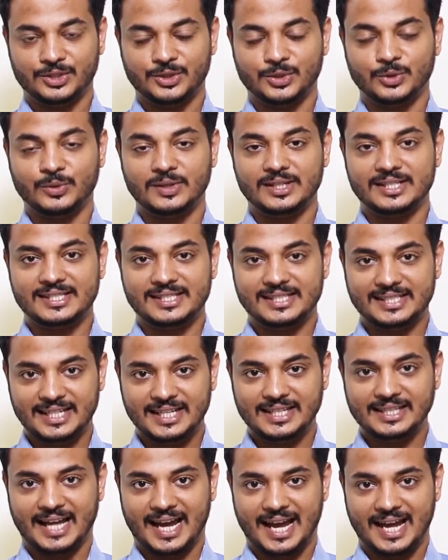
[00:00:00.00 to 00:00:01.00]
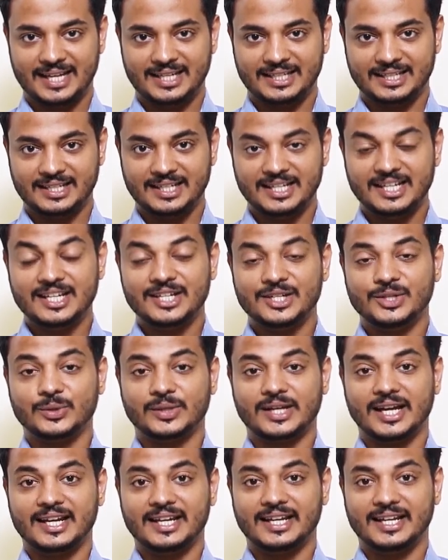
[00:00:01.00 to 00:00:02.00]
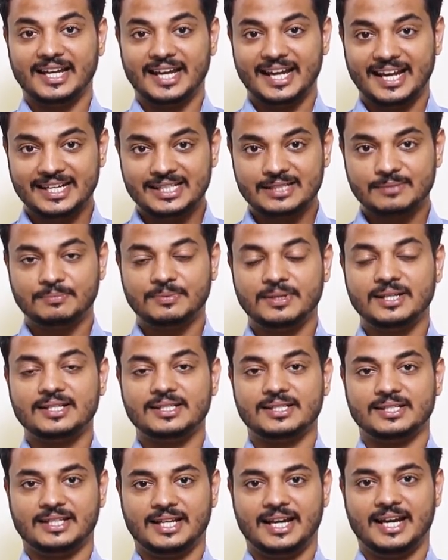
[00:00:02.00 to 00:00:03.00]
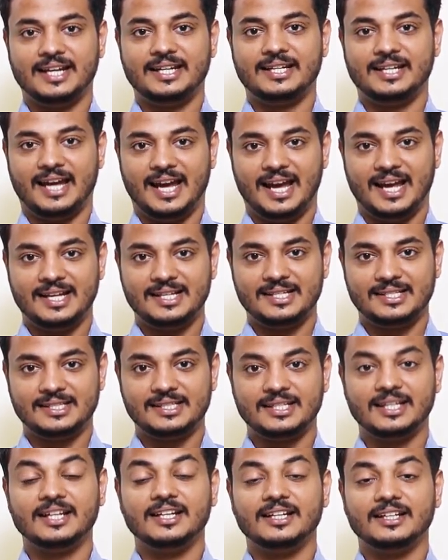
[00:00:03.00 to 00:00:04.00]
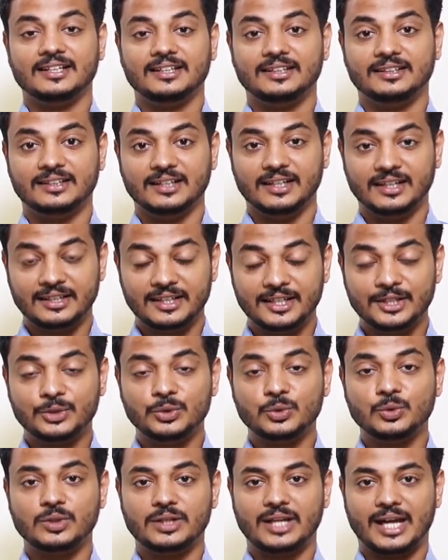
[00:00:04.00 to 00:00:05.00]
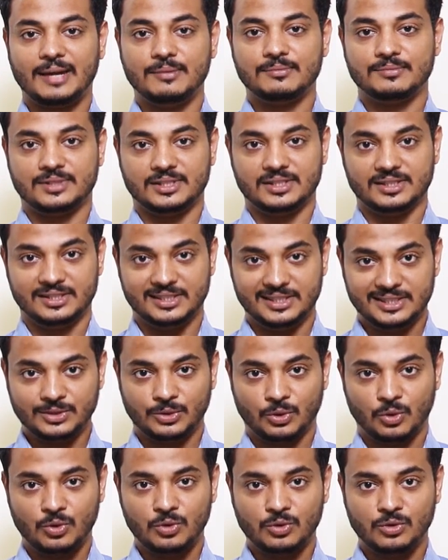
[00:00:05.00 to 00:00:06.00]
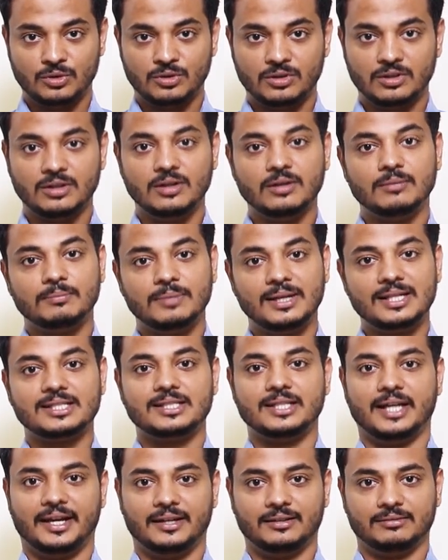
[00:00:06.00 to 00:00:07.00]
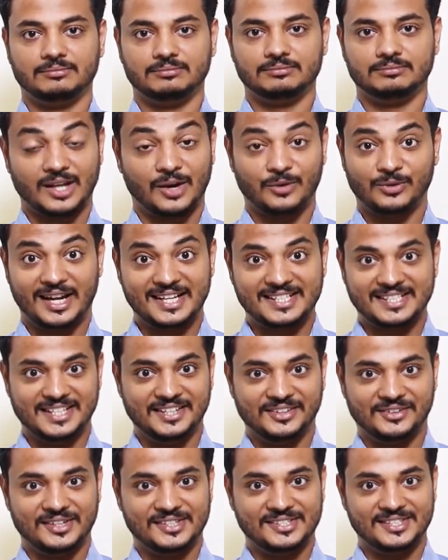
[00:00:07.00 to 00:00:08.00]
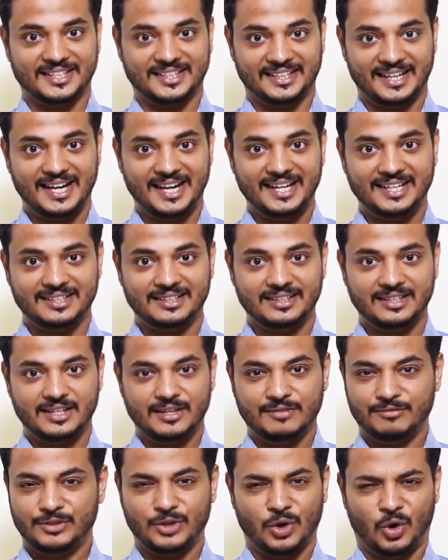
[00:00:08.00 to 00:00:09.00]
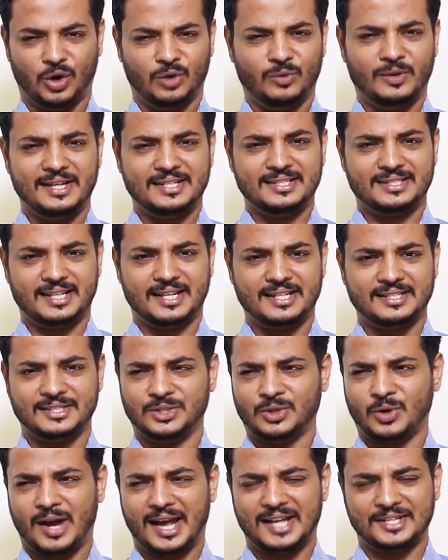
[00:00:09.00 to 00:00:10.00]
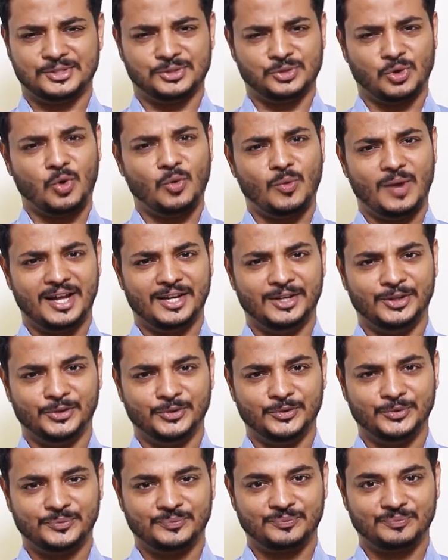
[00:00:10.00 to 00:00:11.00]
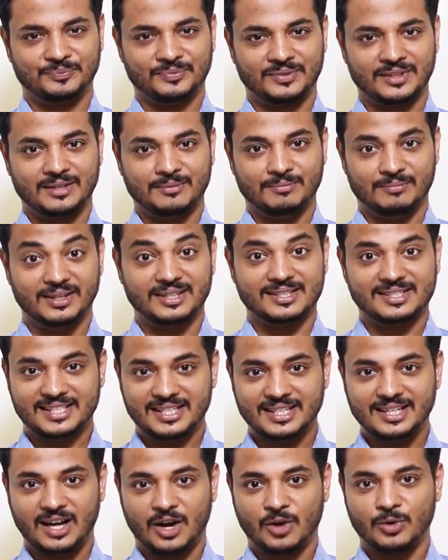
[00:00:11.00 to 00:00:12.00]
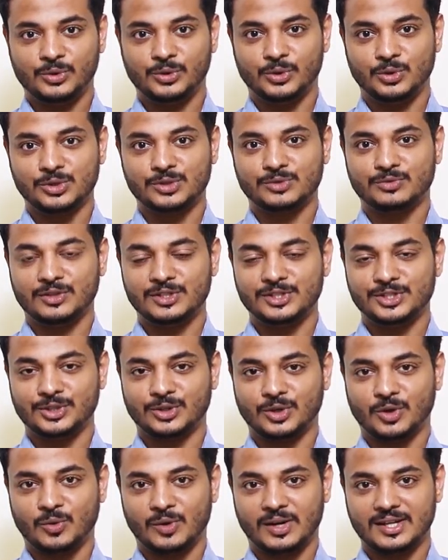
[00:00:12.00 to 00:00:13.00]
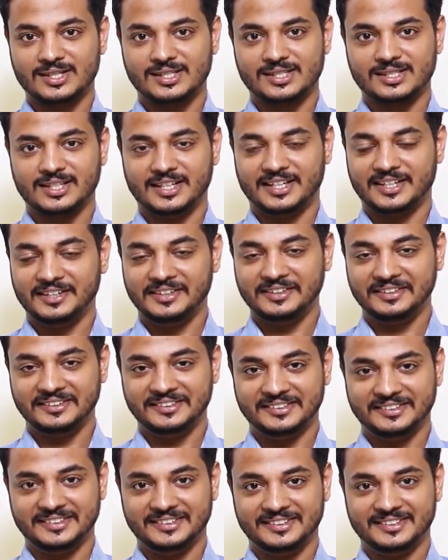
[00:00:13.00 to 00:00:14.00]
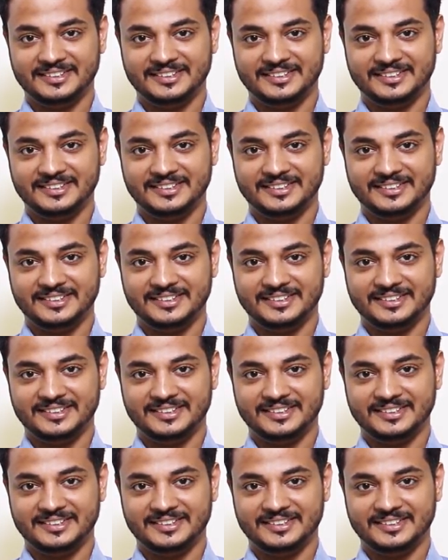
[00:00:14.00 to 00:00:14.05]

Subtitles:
you will see that you can express 9 as 32 times 0 plus 9. Now that's interesting, right? We always say 0 has no value. But see how useful 0 was here?